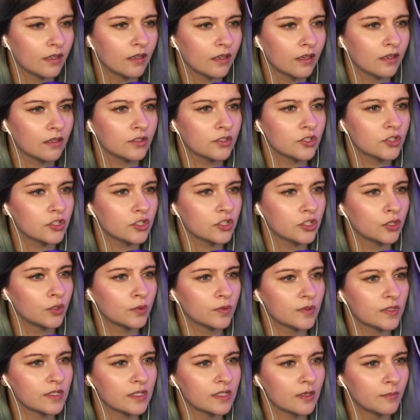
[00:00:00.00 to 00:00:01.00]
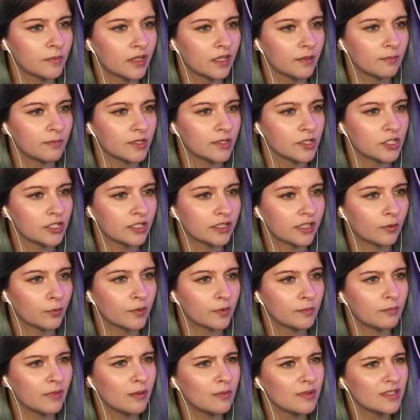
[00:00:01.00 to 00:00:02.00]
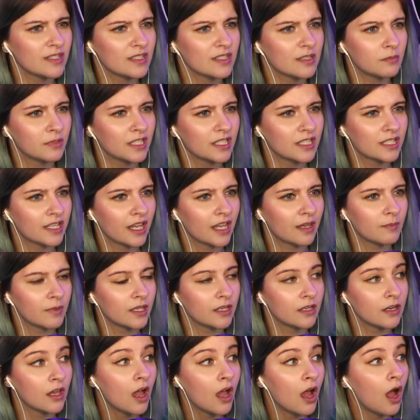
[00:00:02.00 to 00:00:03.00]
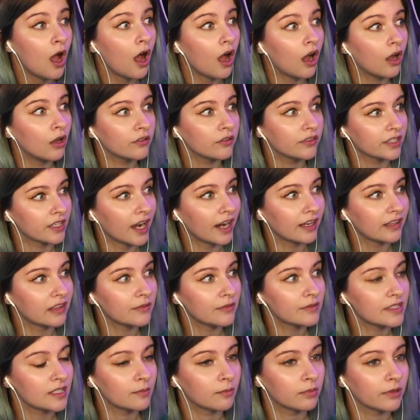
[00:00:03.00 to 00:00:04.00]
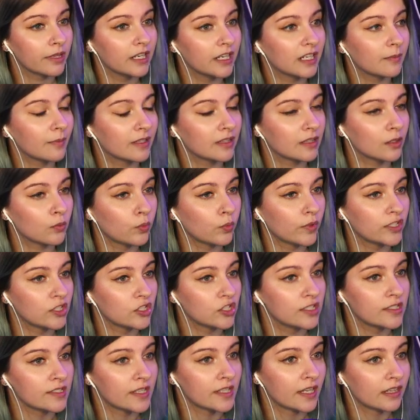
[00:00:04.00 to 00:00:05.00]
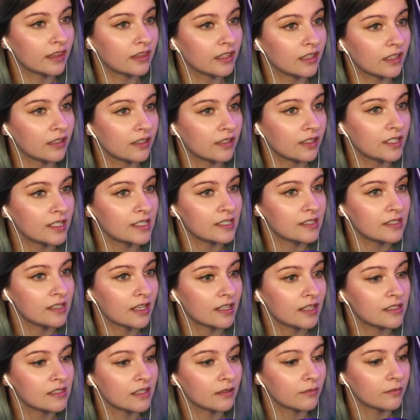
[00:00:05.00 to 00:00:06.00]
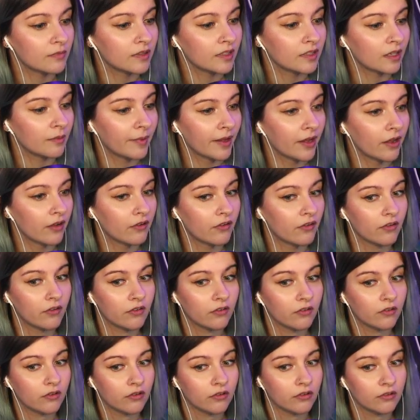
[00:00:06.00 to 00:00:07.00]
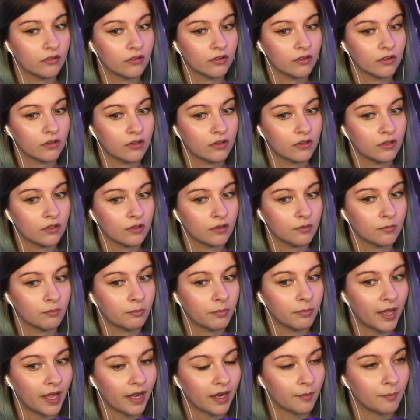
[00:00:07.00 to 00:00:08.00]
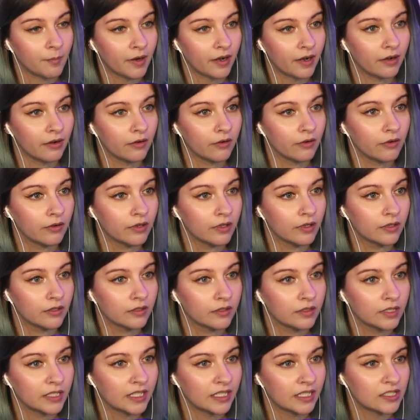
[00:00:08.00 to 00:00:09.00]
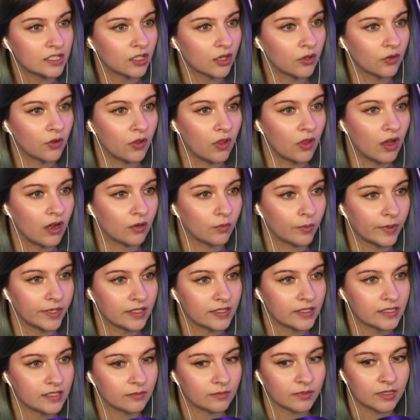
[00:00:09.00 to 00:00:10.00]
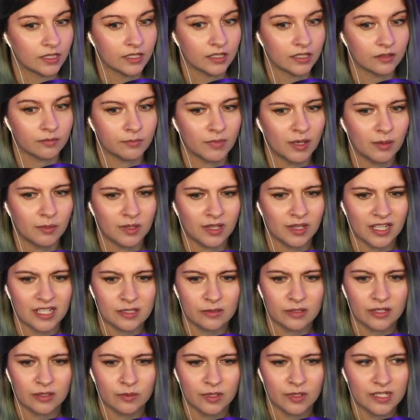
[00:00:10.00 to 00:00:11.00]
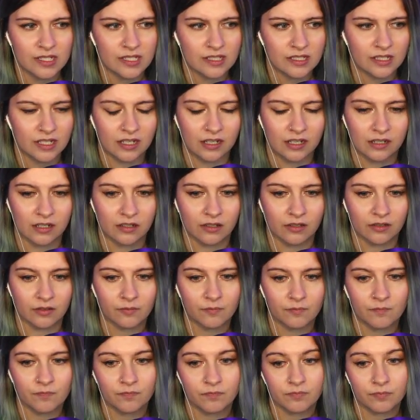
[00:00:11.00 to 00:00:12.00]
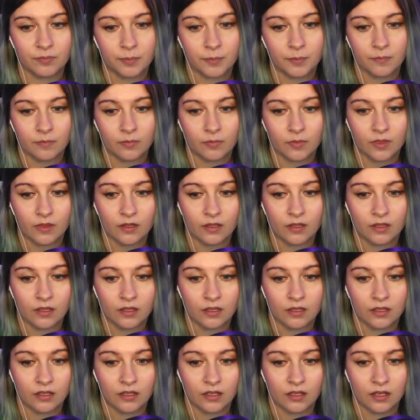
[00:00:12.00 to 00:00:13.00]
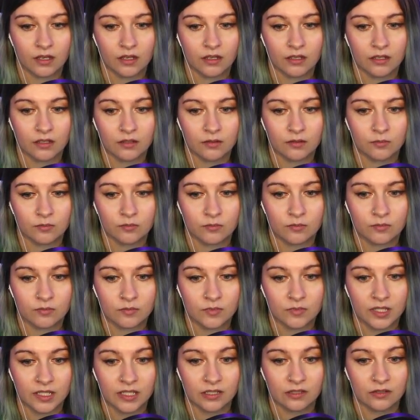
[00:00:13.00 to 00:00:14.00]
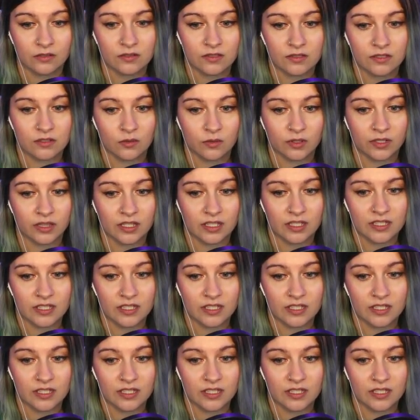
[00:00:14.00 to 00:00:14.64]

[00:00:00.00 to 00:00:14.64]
Shoot, something mentioned that. Well, maybe somebody came in. Oh, the guy that was complaining about the witches, I think. He said something about Back Barrow. He had to go the long way or something. Maybe that's what it was? I don't know. Hills northeast